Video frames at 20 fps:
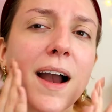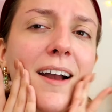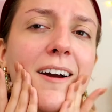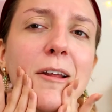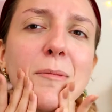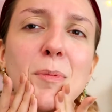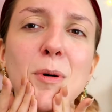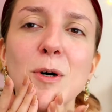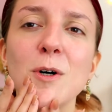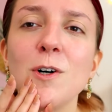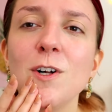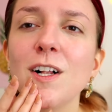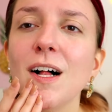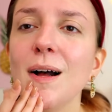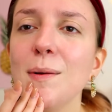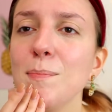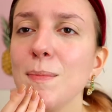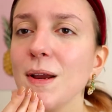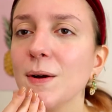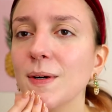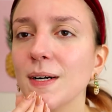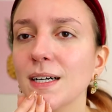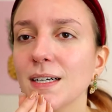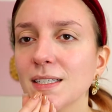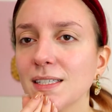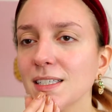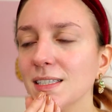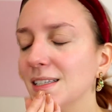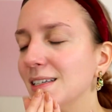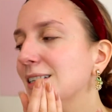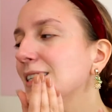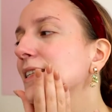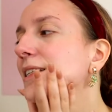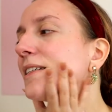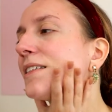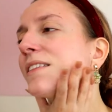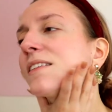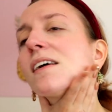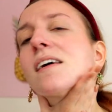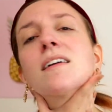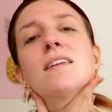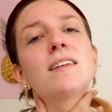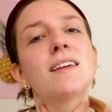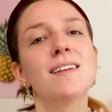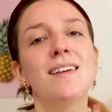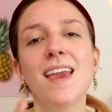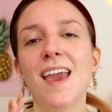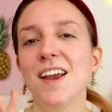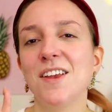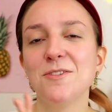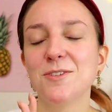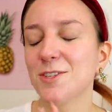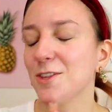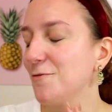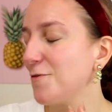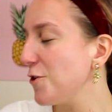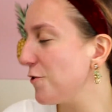I gotta pull a mirror to look at this. I can't use the